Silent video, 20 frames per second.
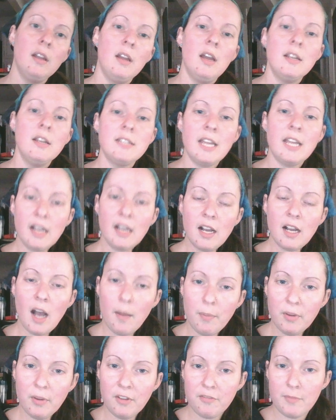Take a
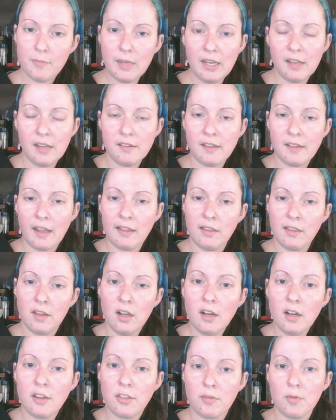couple of minutes and
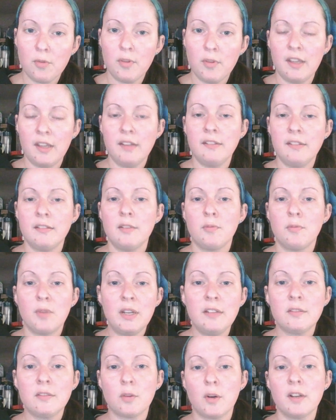look through this
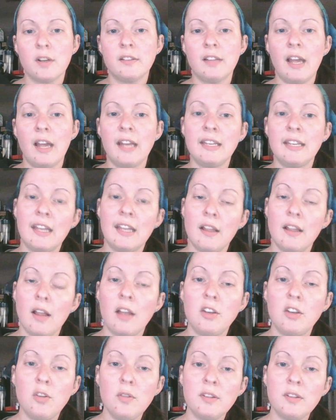resource and
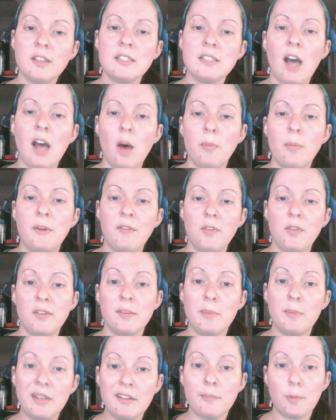use it to help give you
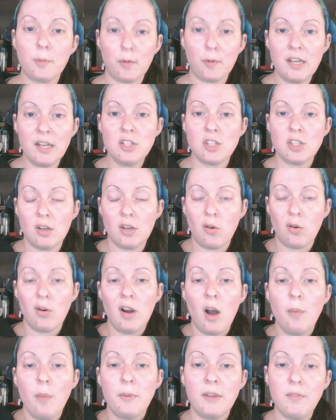some inspiration or
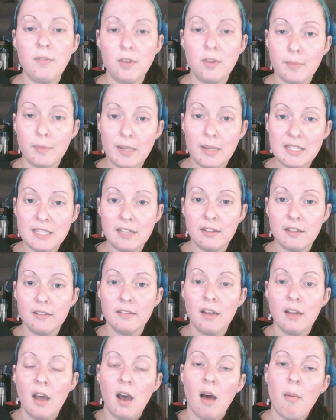help give you some
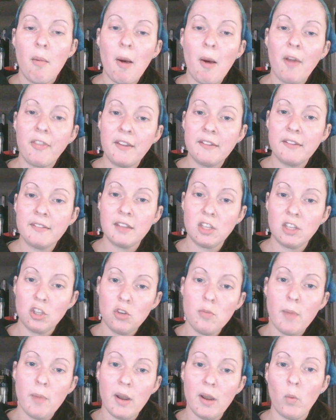ideas about things that
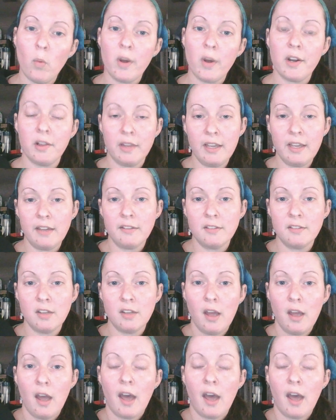you might want to list